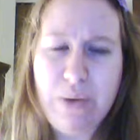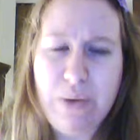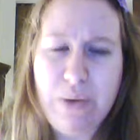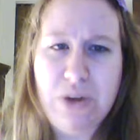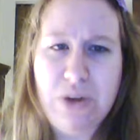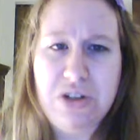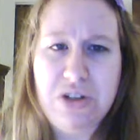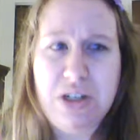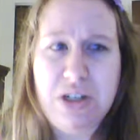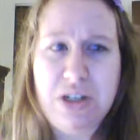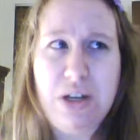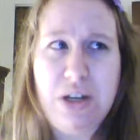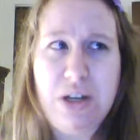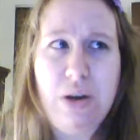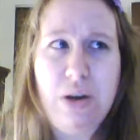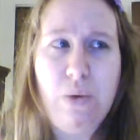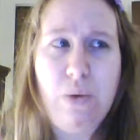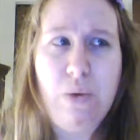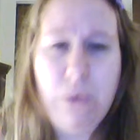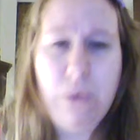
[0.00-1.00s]
in Washington
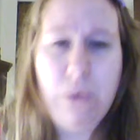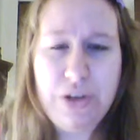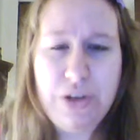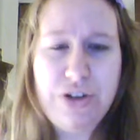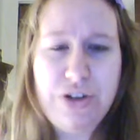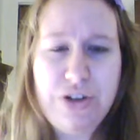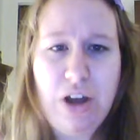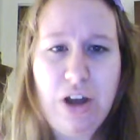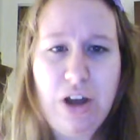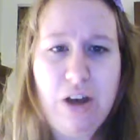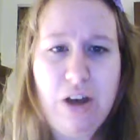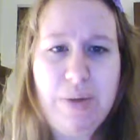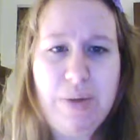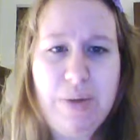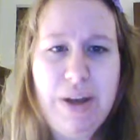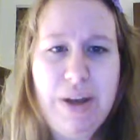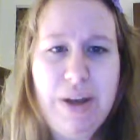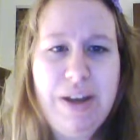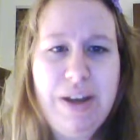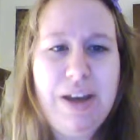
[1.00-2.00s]
with a job,
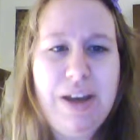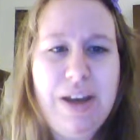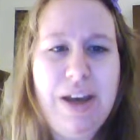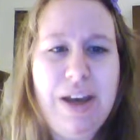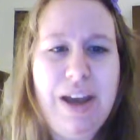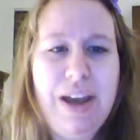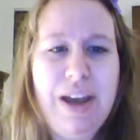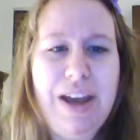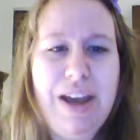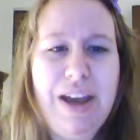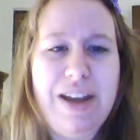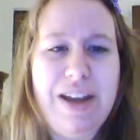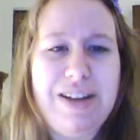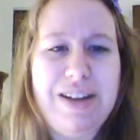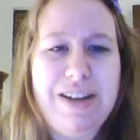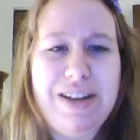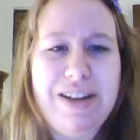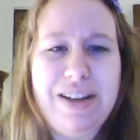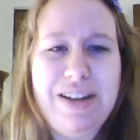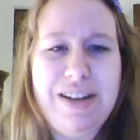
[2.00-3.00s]

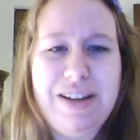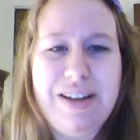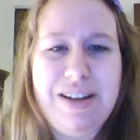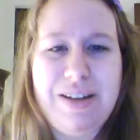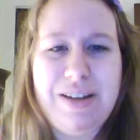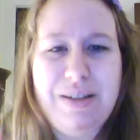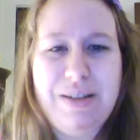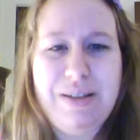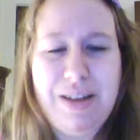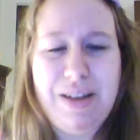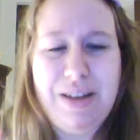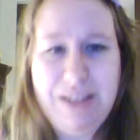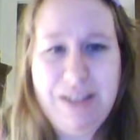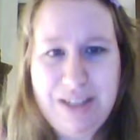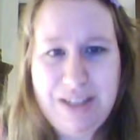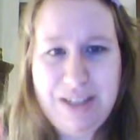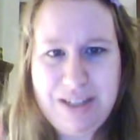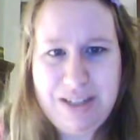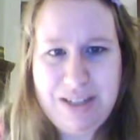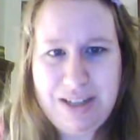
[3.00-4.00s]
and at
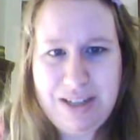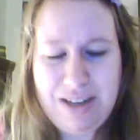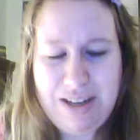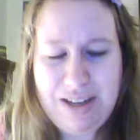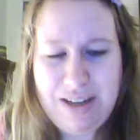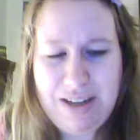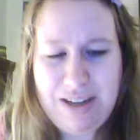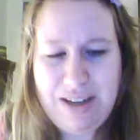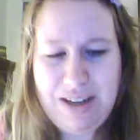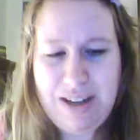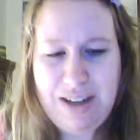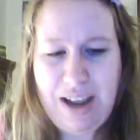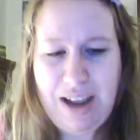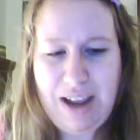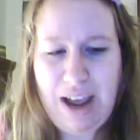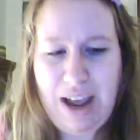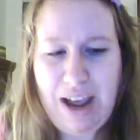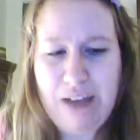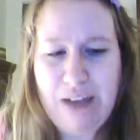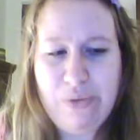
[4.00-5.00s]
least
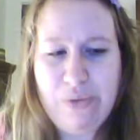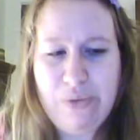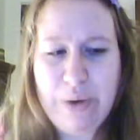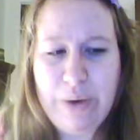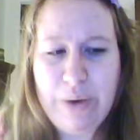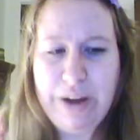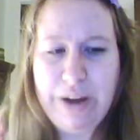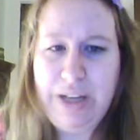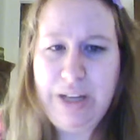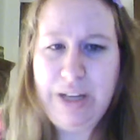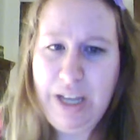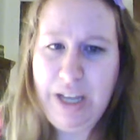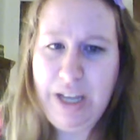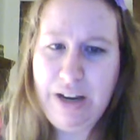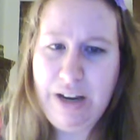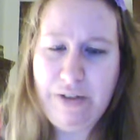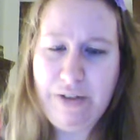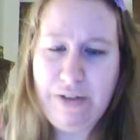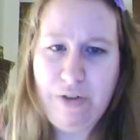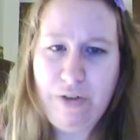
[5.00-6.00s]
have what I
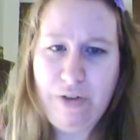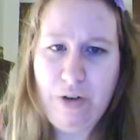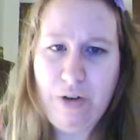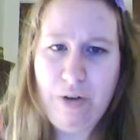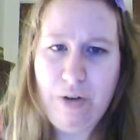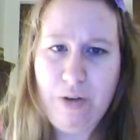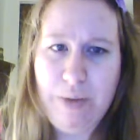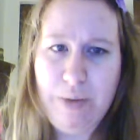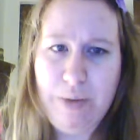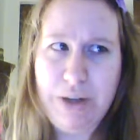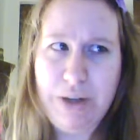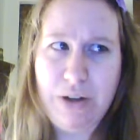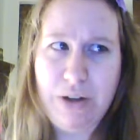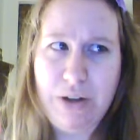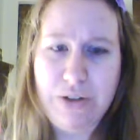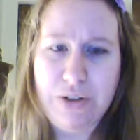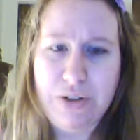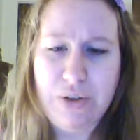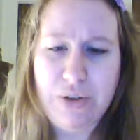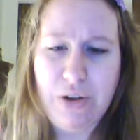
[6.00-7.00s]
need for my
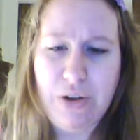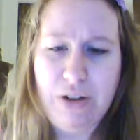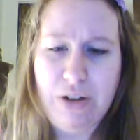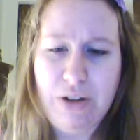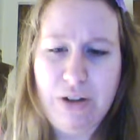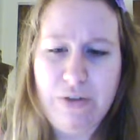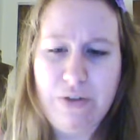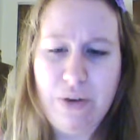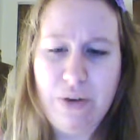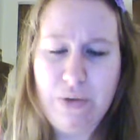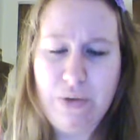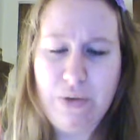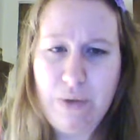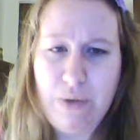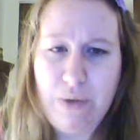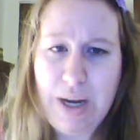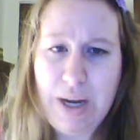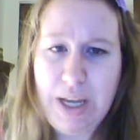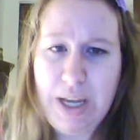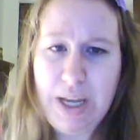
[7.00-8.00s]
dolls and Oliver
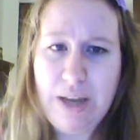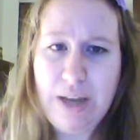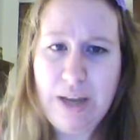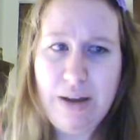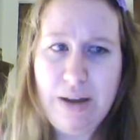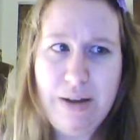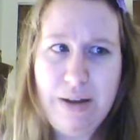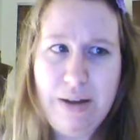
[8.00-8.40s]
ready.